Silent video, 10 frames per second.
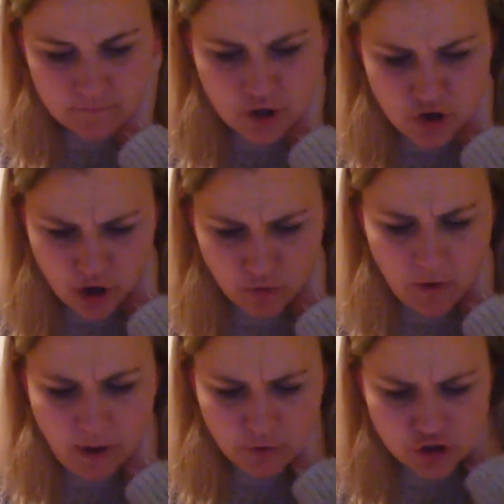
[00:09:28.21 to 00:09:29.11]
"No,
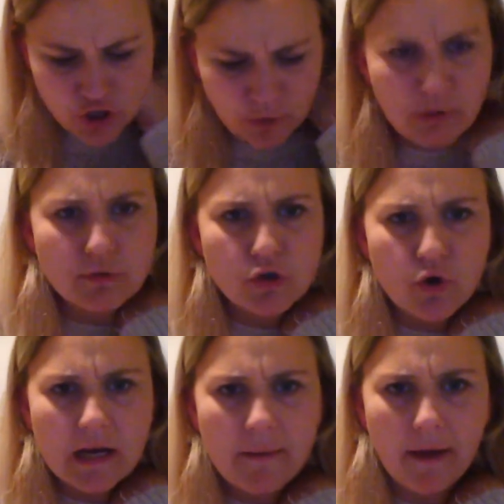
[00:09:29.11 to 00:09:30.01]
I want to know what you were
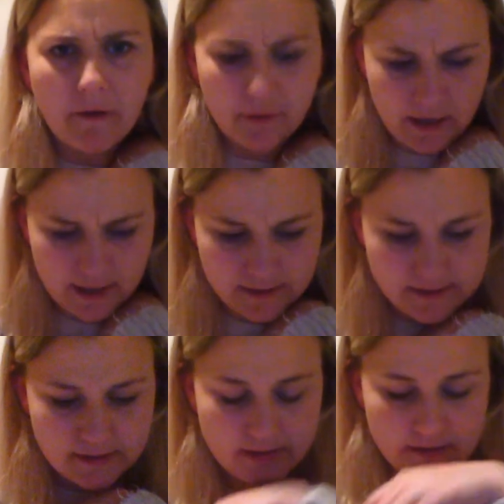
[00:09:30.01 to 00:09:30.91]
talking about," I answered.